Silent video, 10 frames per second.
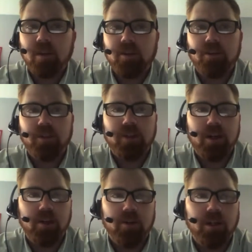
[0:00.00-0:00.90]

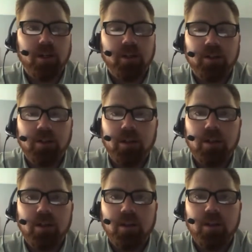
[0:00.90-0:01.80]
Trinitarian reading.
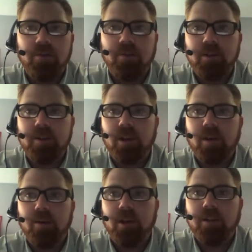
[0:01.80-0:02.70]
The first thing I
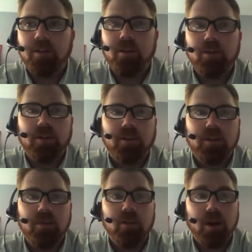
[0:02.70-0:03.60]
would like to do is,
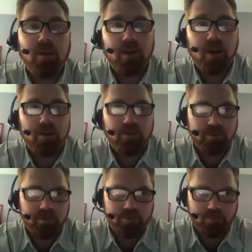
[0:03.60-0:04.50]
if you have not
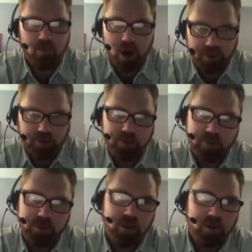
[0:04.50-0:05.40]
watched
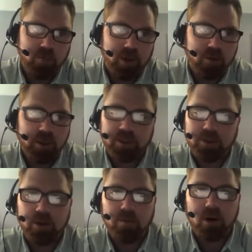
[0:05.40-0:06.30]
the microlecture
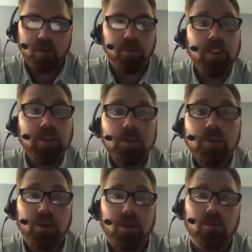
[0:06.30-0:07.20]
on Mark, please do
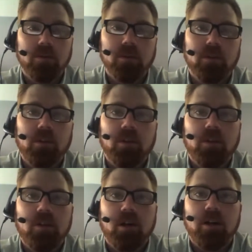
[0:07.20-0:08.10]
so.
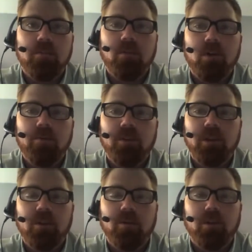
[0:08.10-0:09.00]
Um, hopefully
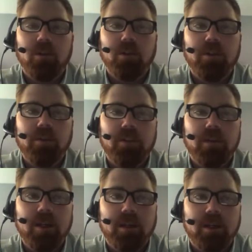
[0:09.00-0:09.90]
it will give you some
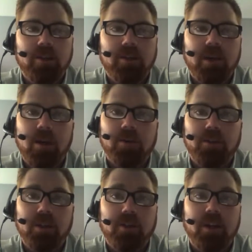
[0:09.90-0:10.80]
ideas about
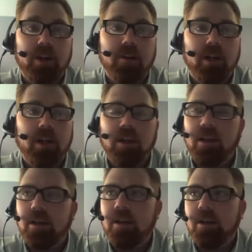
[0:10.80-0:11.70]
Trinitarian reading.
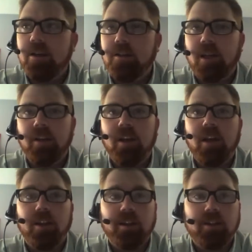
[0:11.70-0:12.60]
Second thing
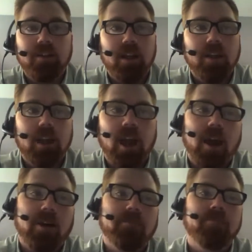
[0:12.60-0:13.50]
I'd like to say, yeah,
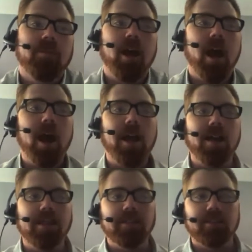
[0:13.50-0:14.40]

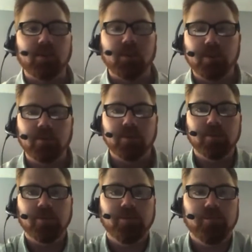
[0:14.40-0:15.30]
I sort of,